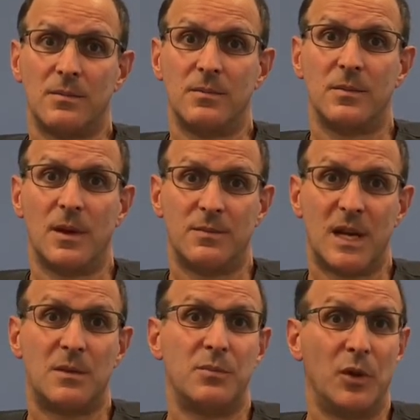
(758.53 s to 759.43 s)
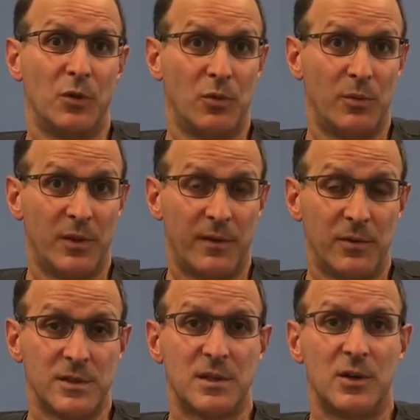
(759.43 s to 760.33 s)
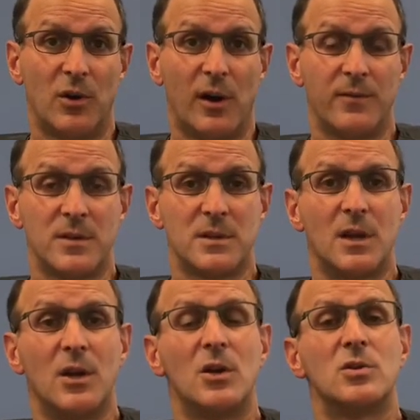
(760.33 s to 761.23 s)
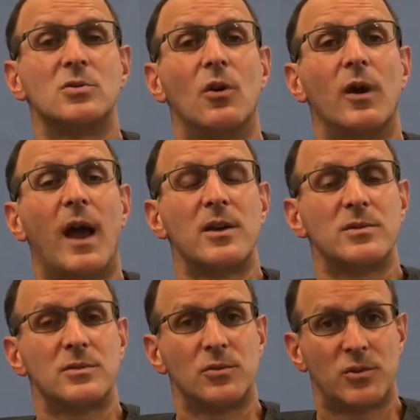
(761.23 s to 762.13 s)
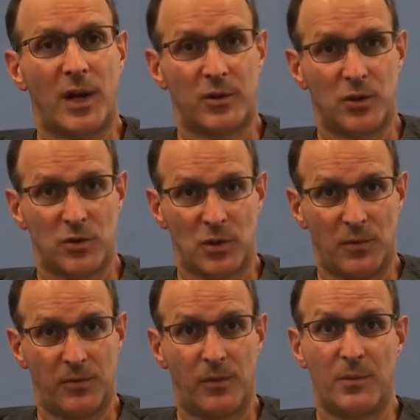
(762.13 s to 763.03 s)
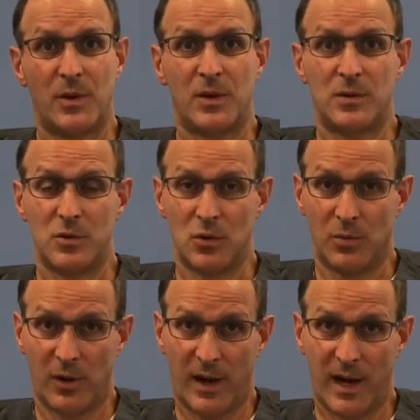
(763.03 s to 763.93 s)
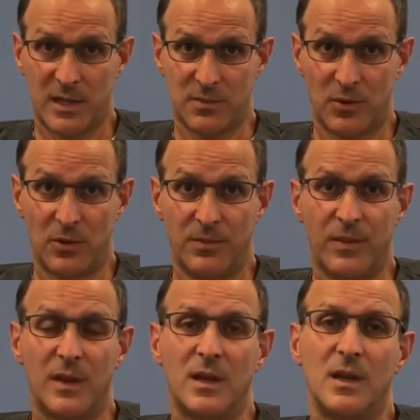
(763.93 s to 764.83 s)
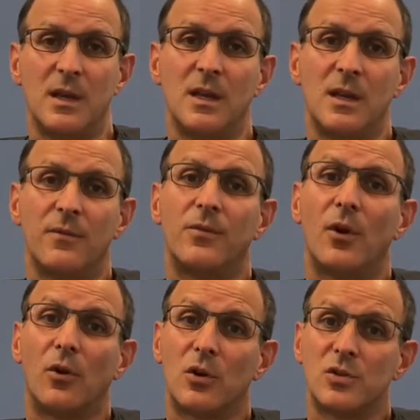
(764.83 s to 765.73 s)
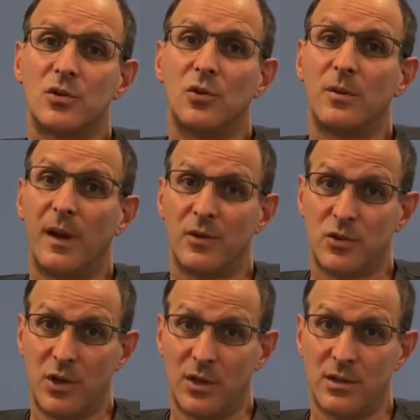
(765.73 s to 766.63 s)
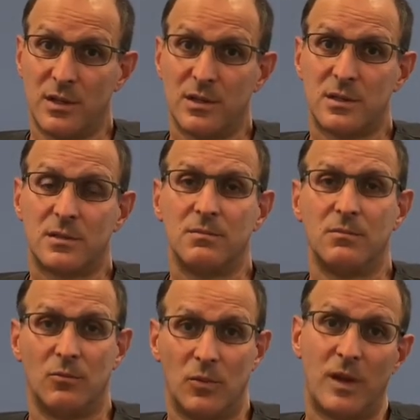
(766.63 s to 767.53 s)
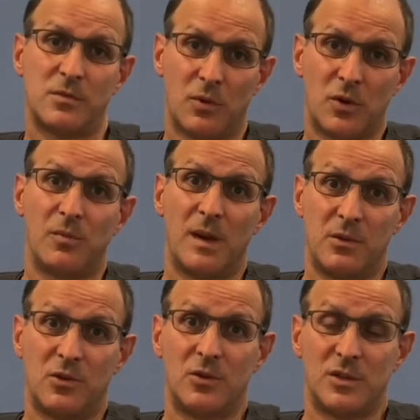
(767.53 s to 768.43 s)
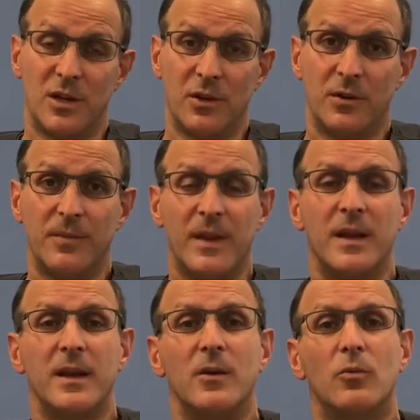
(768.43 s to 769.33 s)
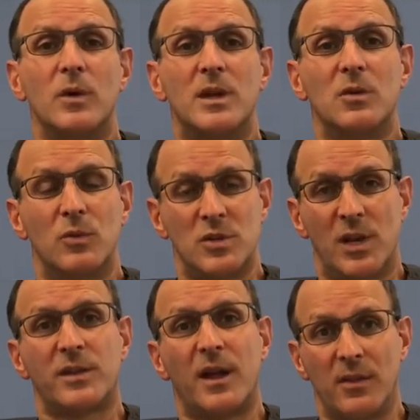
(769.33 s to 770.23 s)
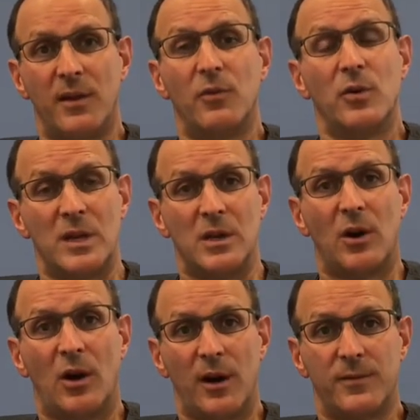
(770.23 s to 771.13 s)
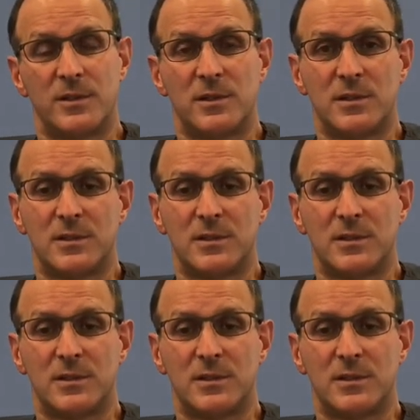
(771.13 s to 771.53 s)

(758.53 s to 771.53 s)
obtain bilirubin levels in our office, so as your child goes home from the newborn hospital, if they're concerned about jaundice, as when your baby turns yellow, we can recheck that level in our offices.